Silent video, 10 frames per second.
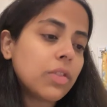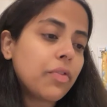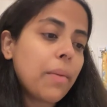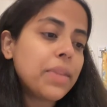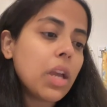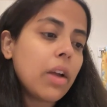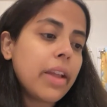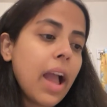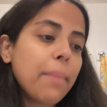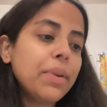from the
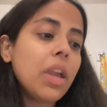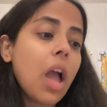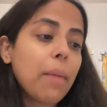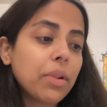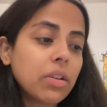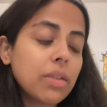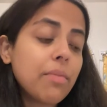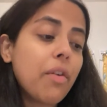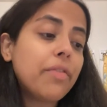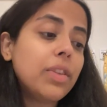unhappy
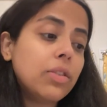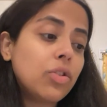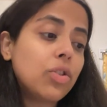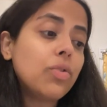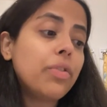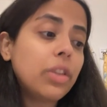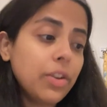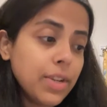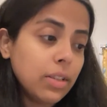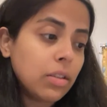amalgam of these two
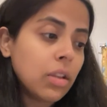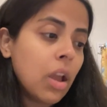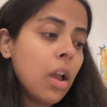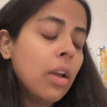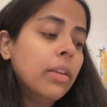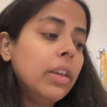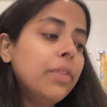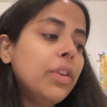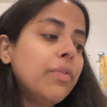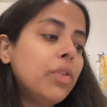theories.
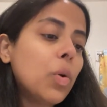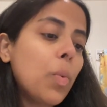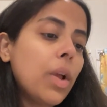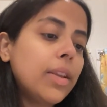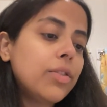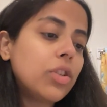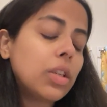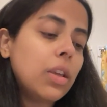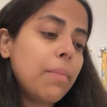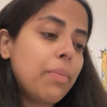Even if you're willing to
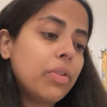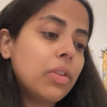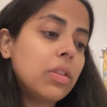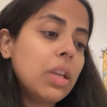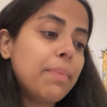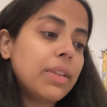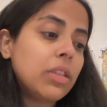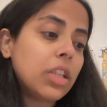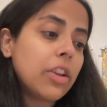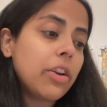keep the deep
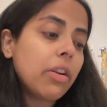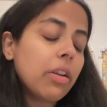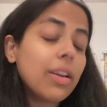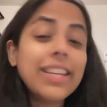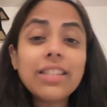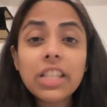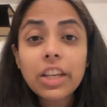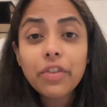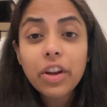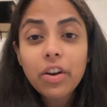
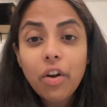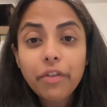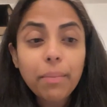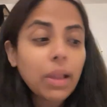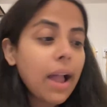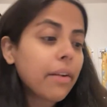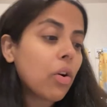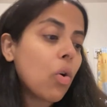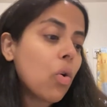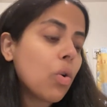interior of a black
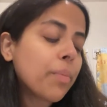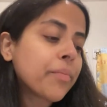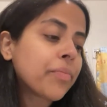hole